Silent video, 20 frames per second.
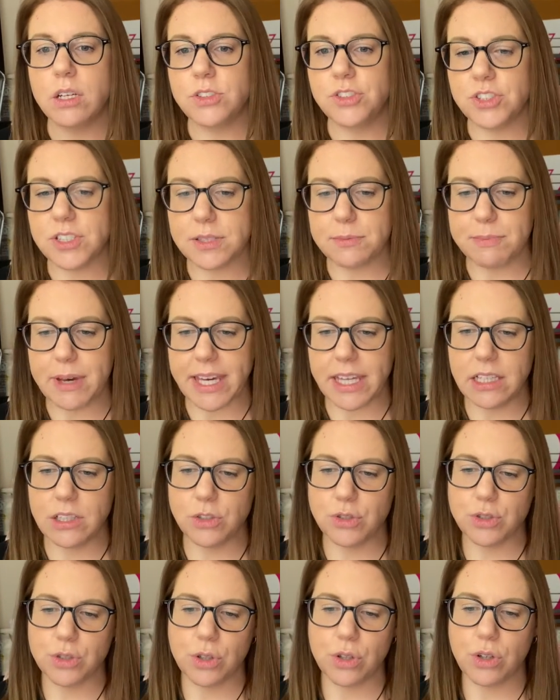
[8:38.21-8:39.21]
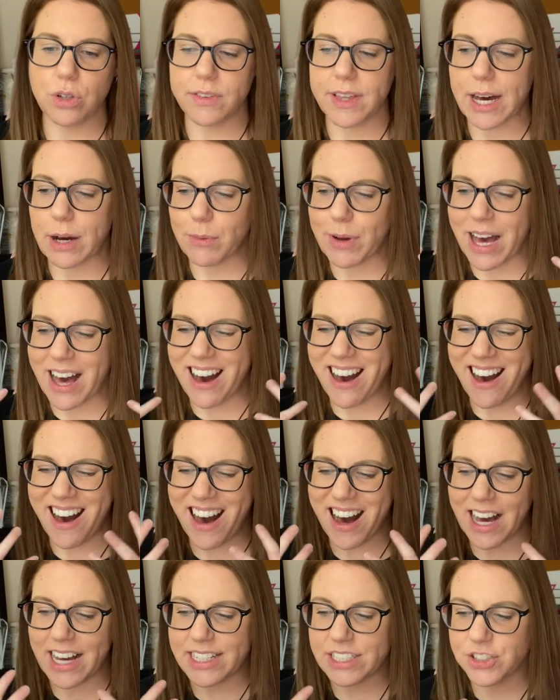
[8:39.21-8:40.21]
Just making sure that we're
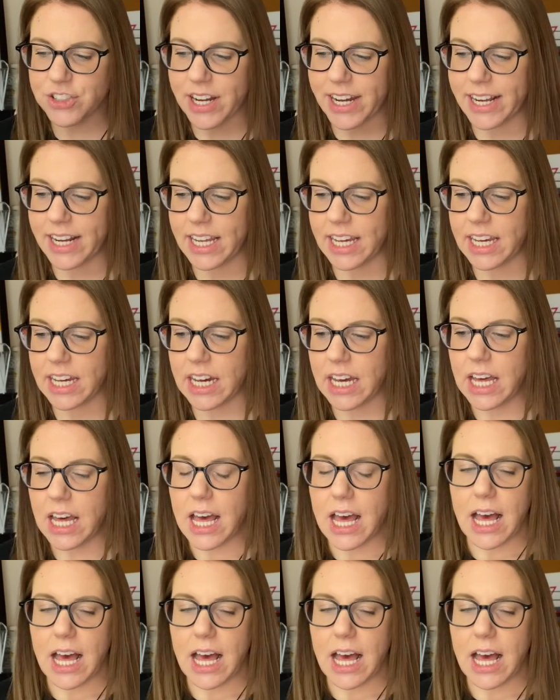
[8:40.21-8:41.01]
hydrating.